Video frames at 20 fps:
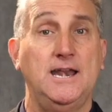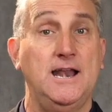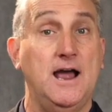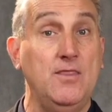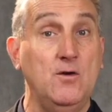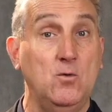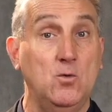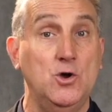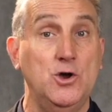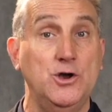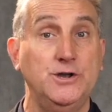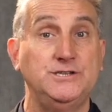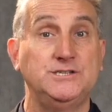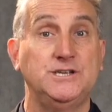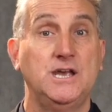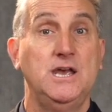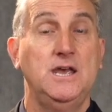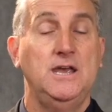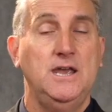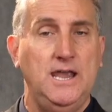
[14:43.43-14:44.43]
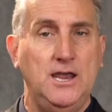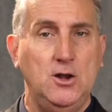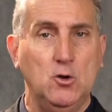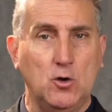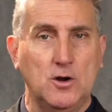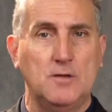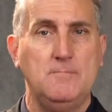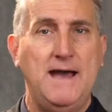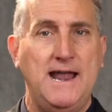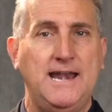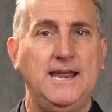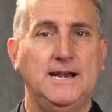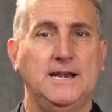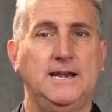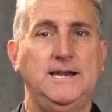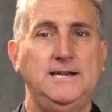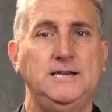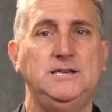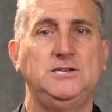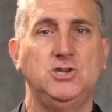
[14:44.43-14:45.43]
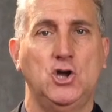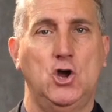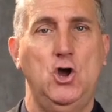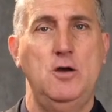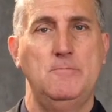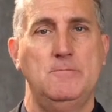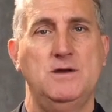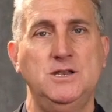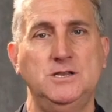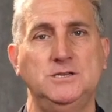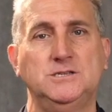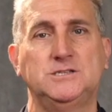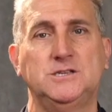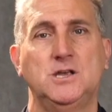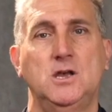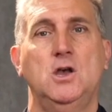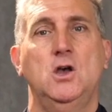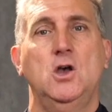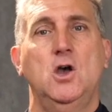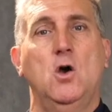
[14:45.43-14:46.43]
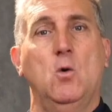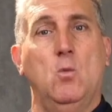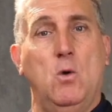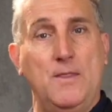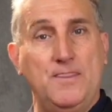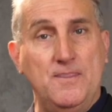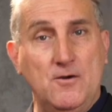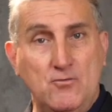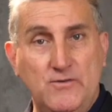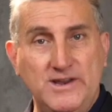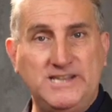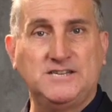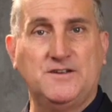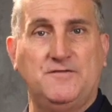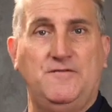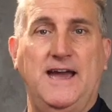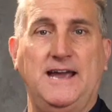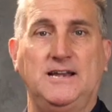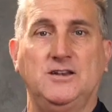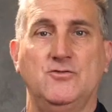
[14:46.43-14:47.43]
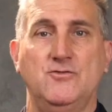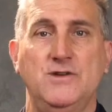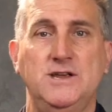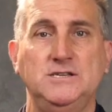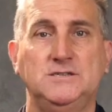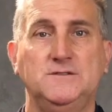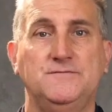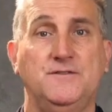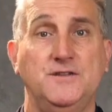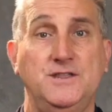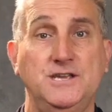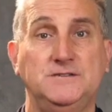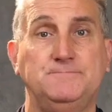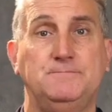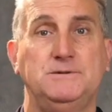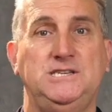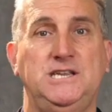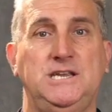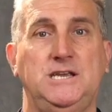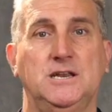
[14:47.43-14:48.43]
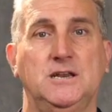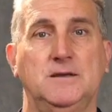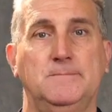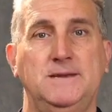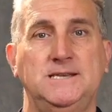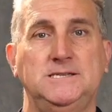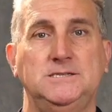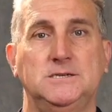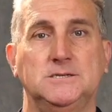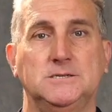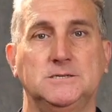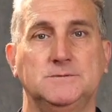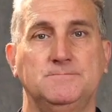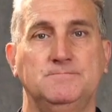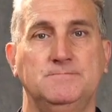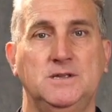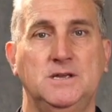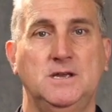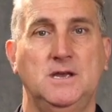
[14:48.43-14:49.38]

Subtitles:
In other words, it automatically determines what the risk factor is for this particular business.